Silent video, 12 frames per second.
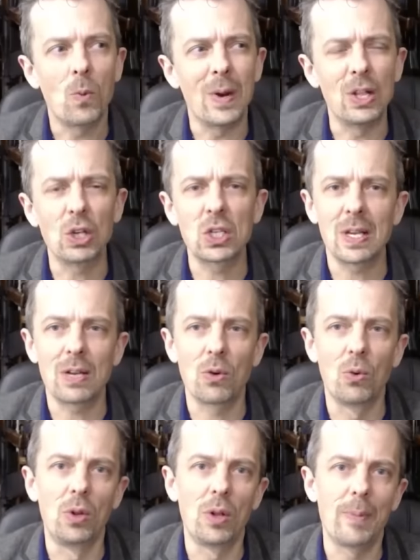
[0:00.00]
it looks like
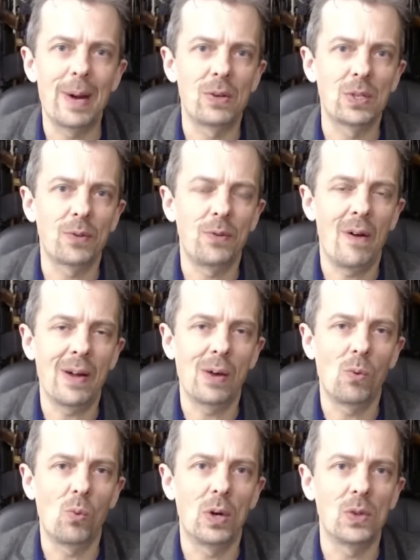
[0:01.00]
all the barrels are firing at
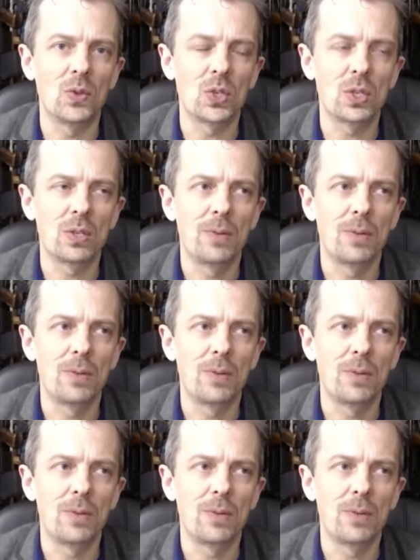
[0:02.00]
once.